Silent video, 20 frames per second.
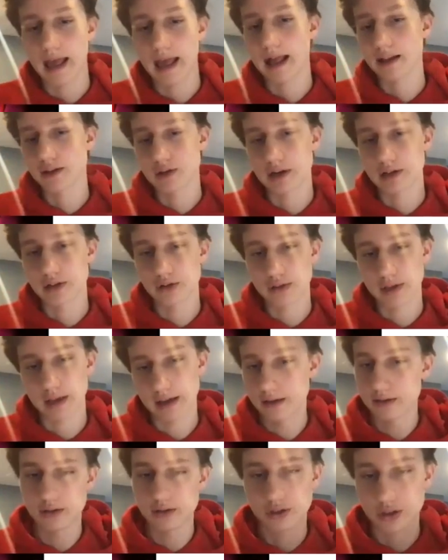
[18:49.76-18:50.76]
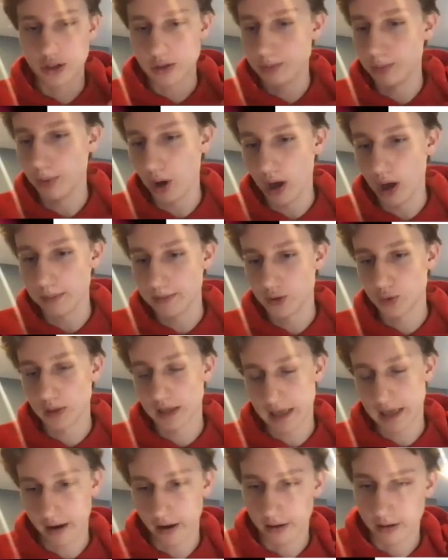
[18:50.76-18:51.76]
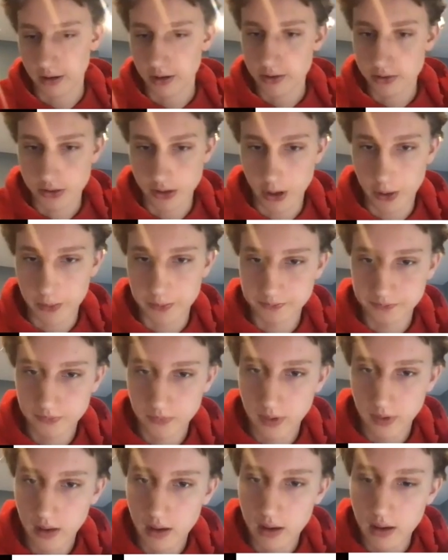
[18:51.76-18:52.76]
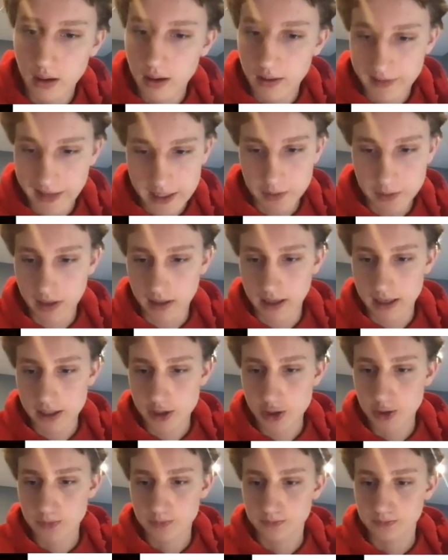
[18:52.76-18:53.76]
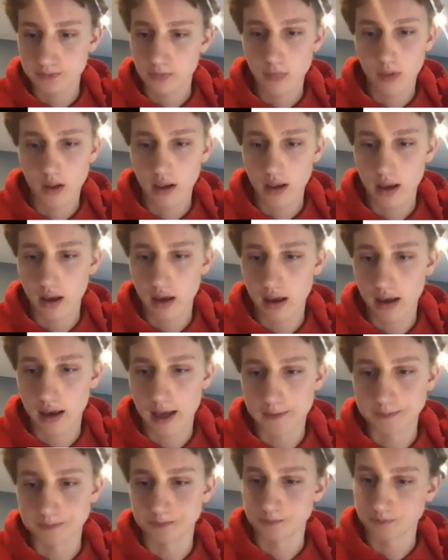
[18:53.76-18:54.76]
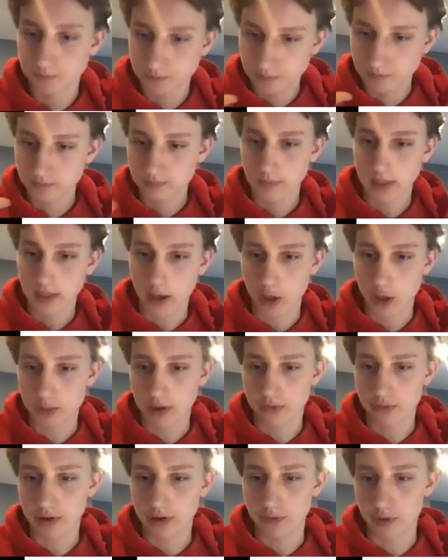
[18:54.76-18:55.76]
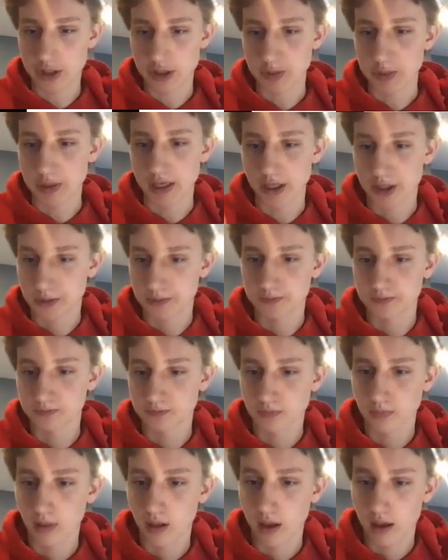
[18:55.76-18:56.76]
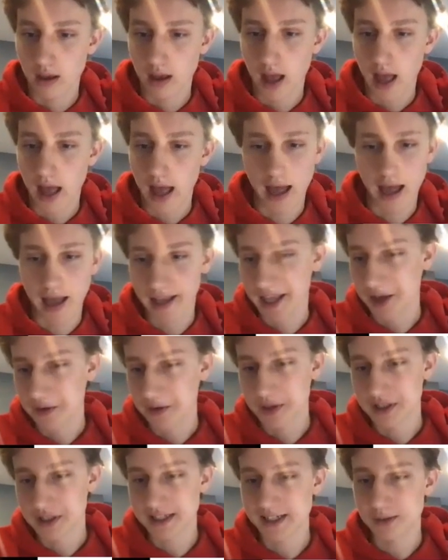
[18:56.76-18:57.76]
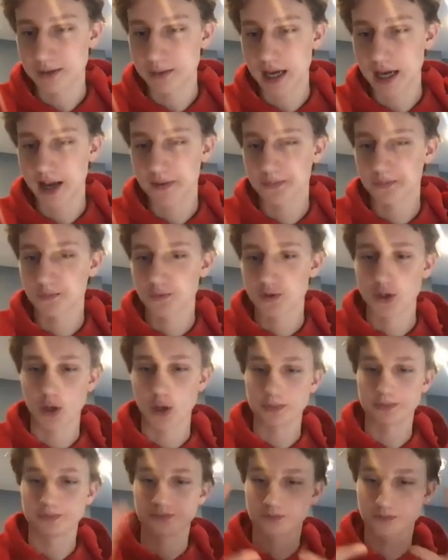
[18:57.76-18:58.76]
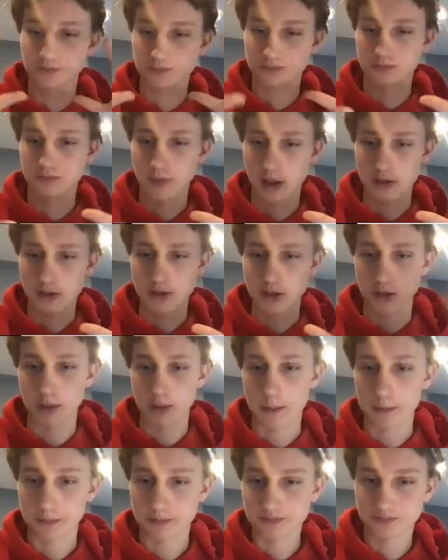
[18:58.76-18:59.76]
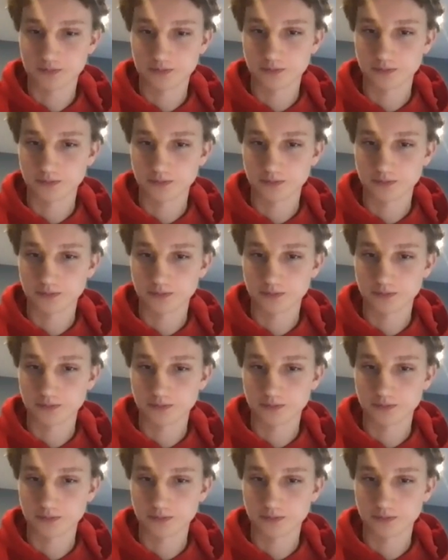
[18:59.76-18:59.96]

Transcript: and Stranger Things, just bond between characters. So that's my list. And that was my freeform speech. I can't wait to hear back. So see you in a bit.